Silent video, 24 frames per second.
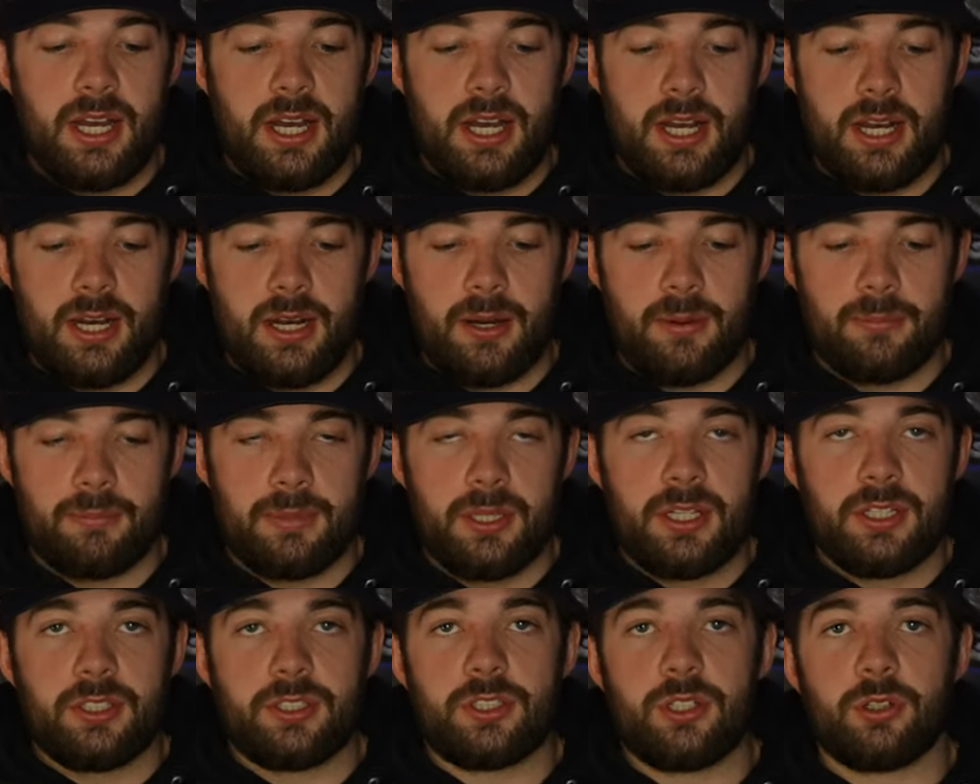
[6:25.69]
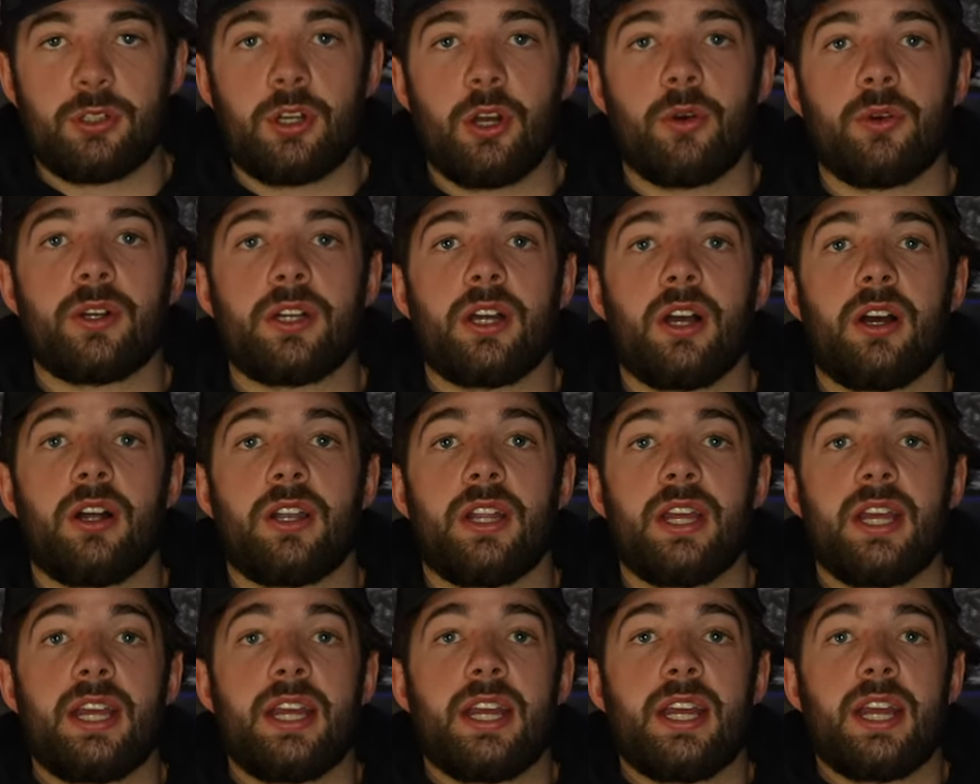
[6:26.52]
Um, so going
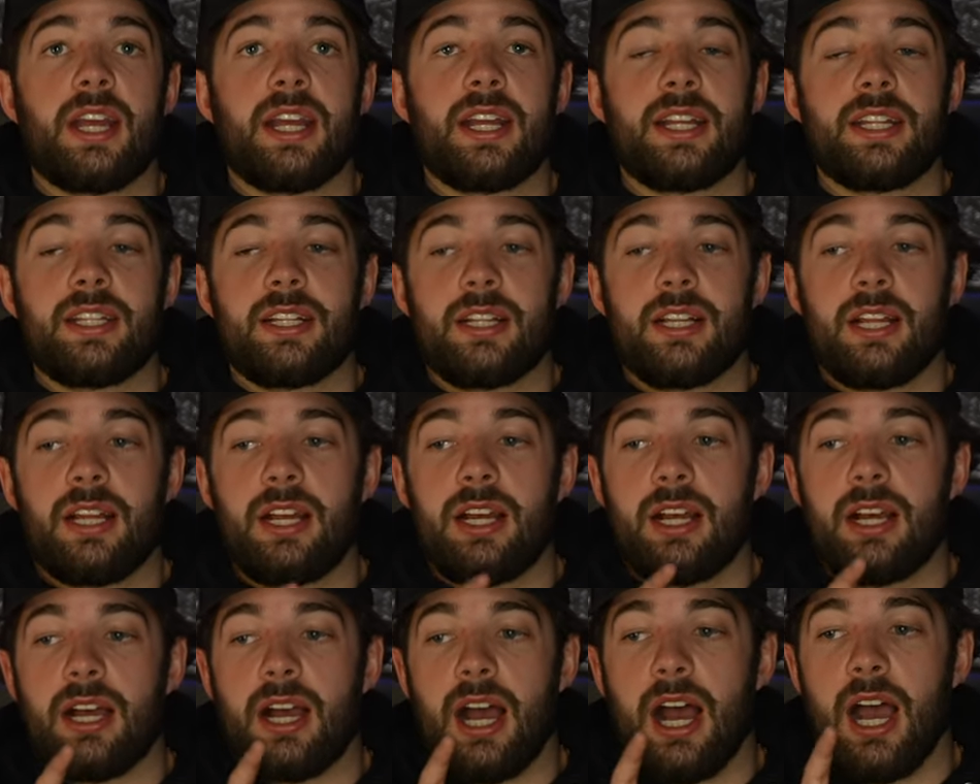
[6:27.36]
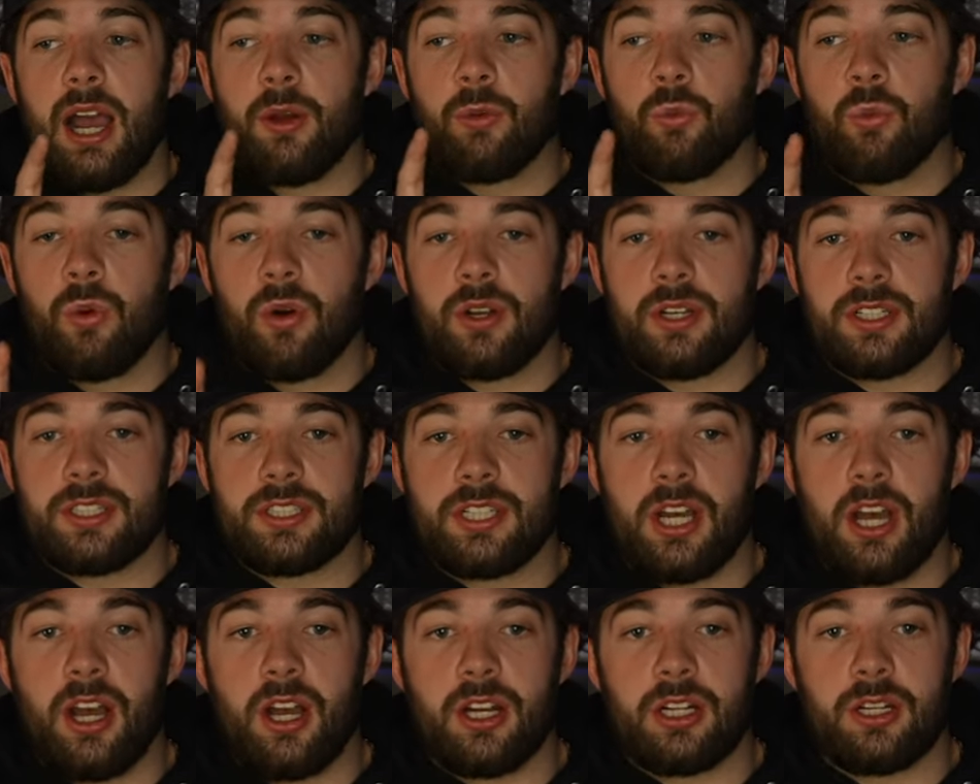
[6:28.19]
on, I want to
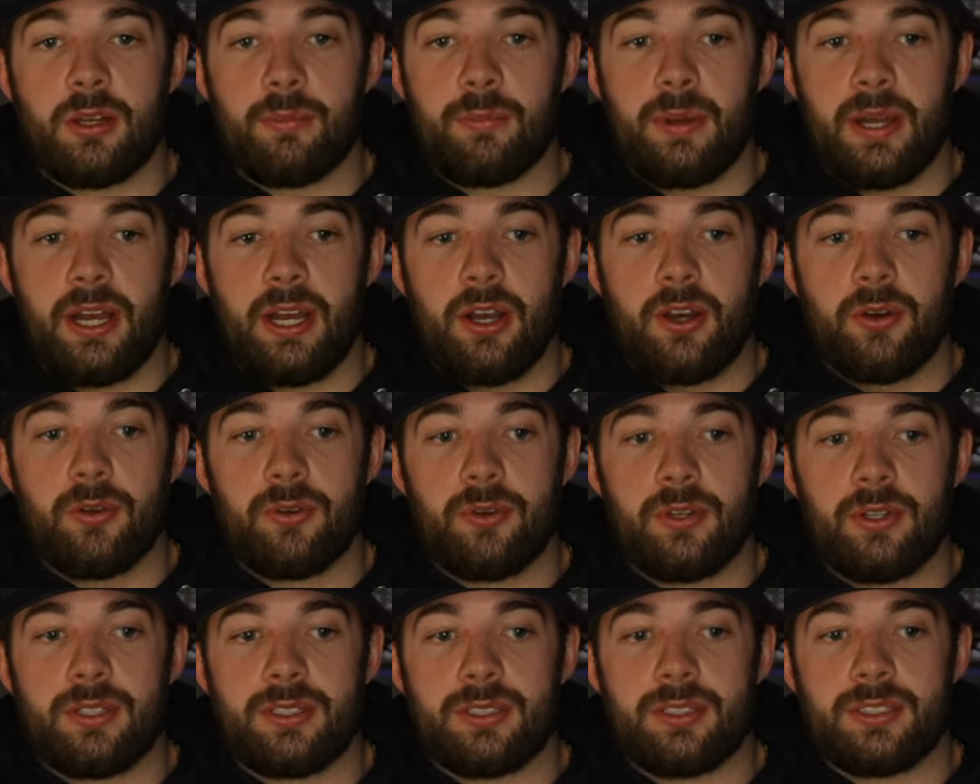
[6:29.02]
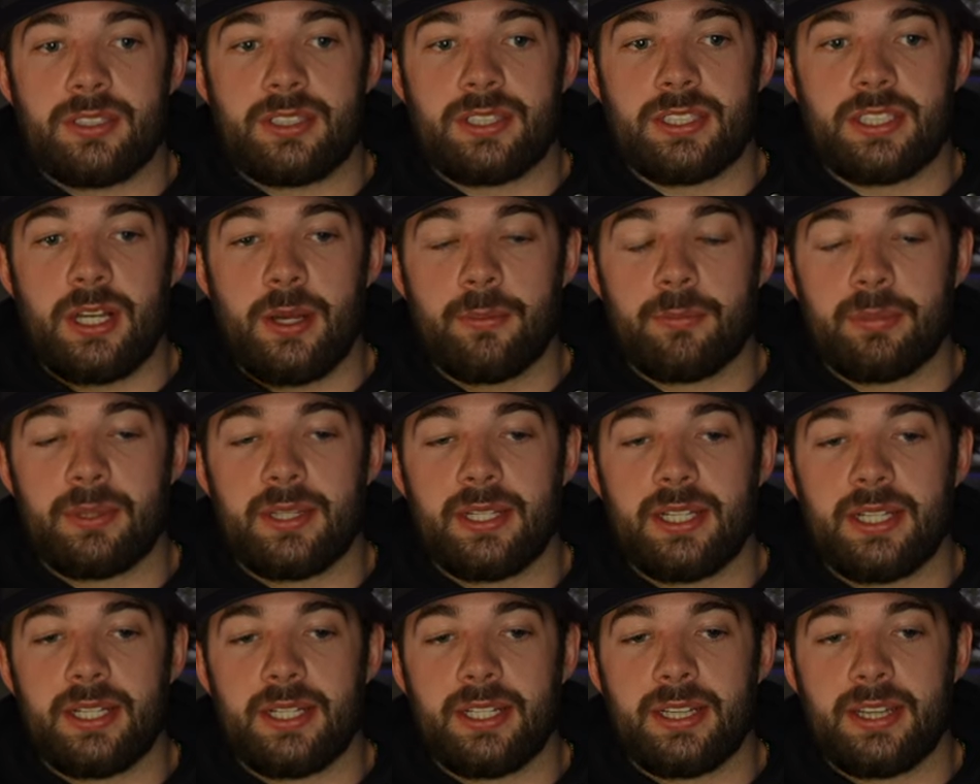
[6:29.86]
talk about
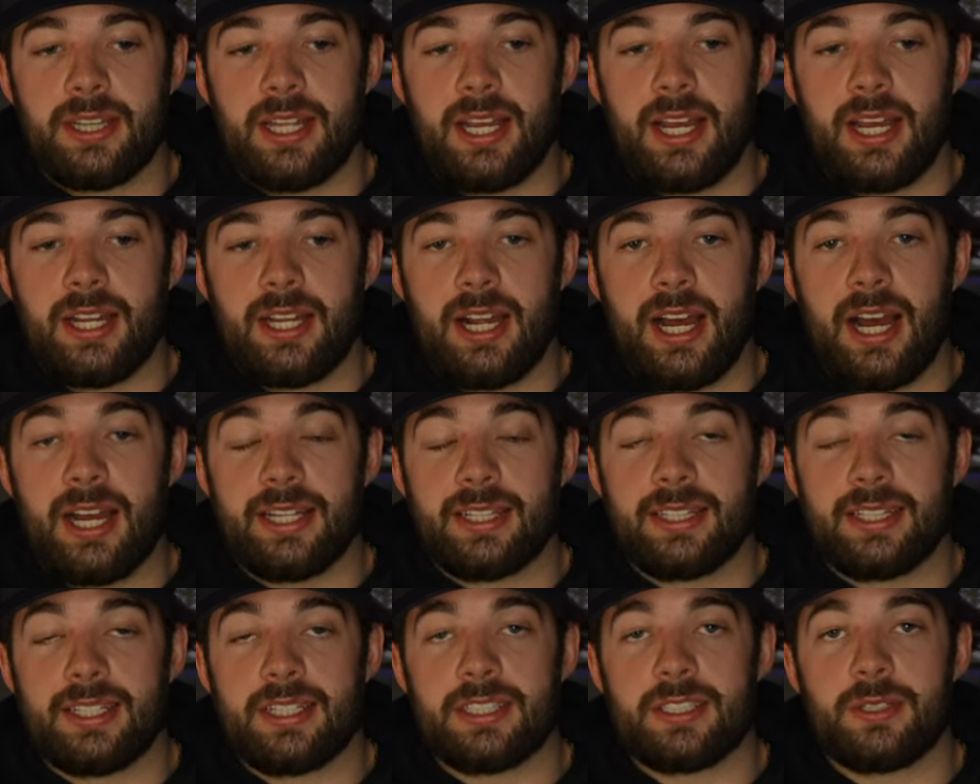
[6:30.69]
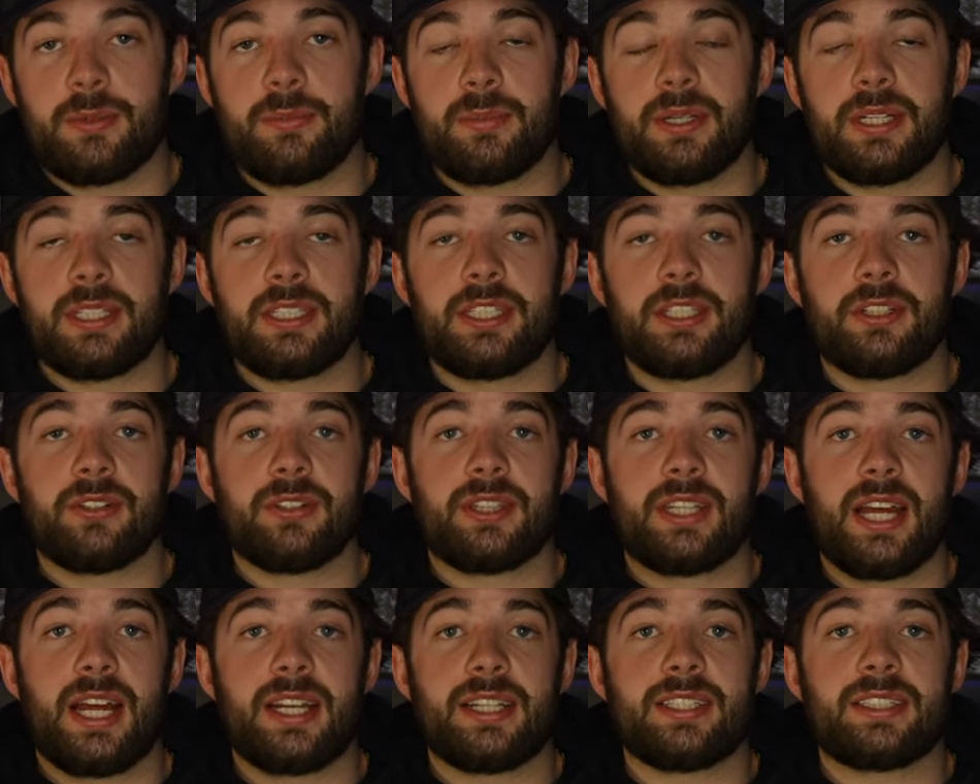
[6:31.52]
something that I think is a big deal.
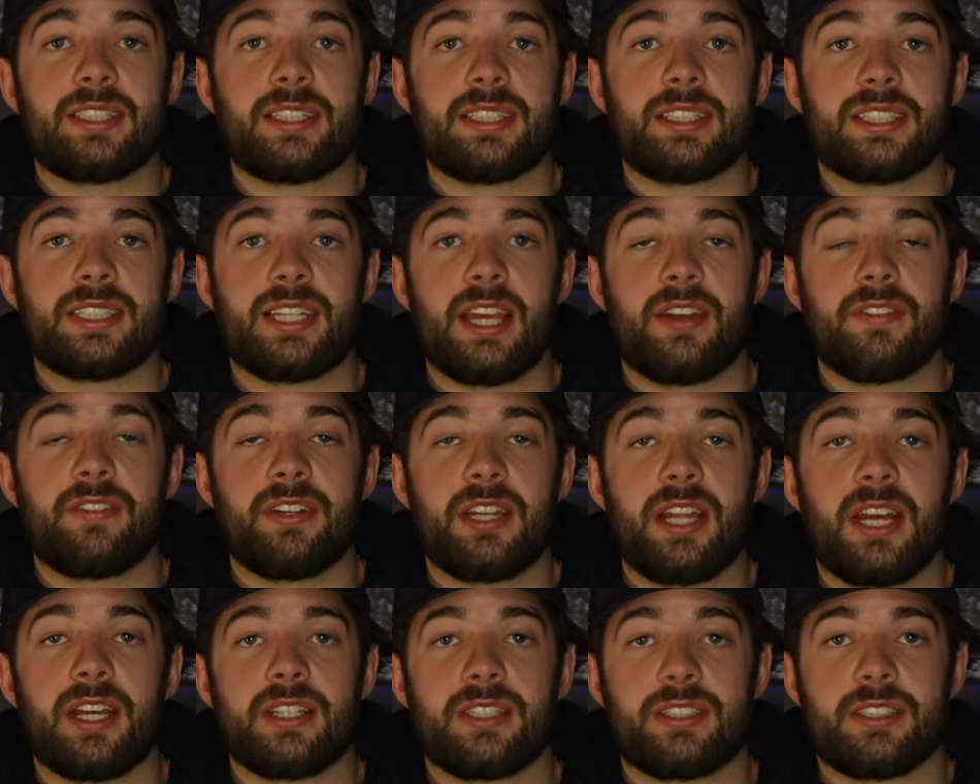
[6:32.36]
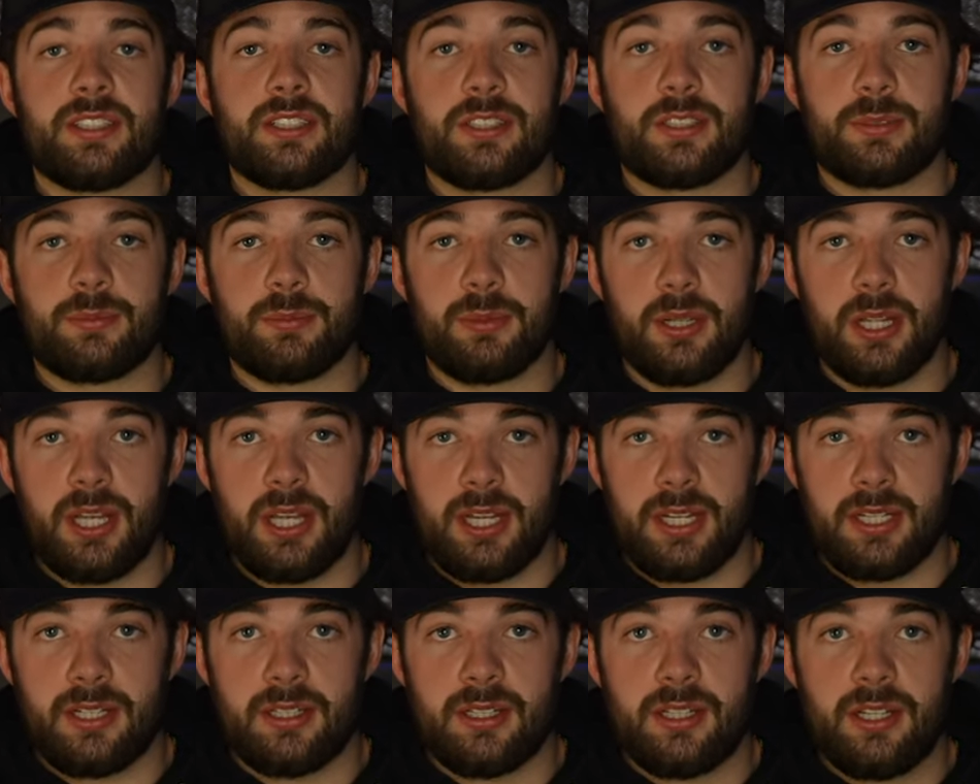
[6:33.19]
That is the seven S
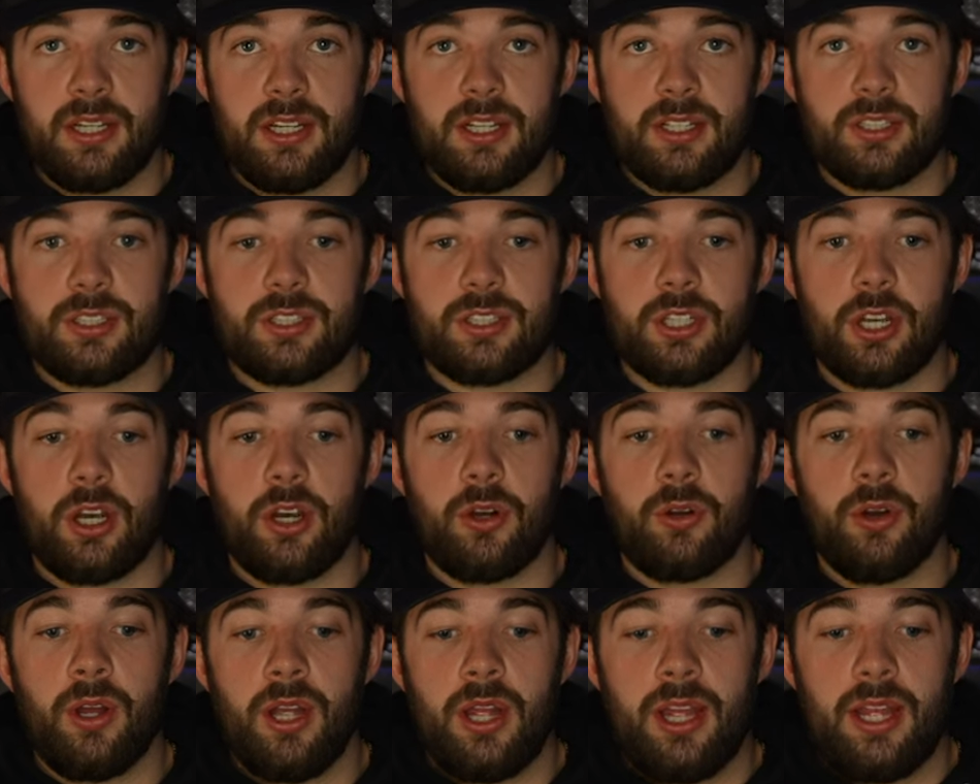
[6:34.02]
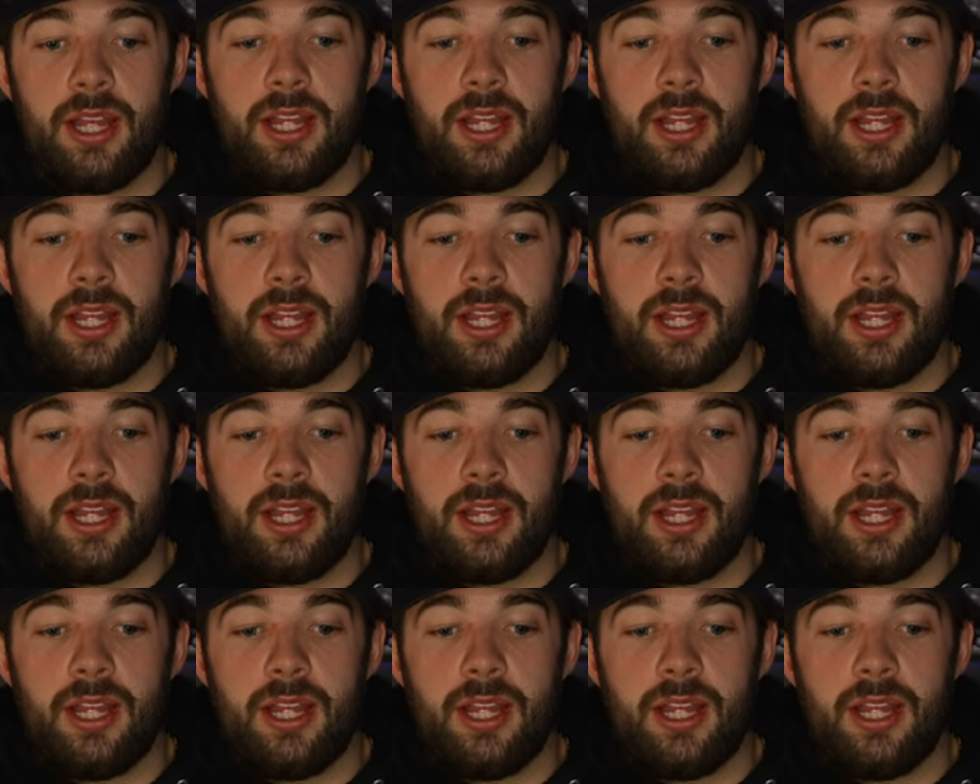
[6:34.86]
display. So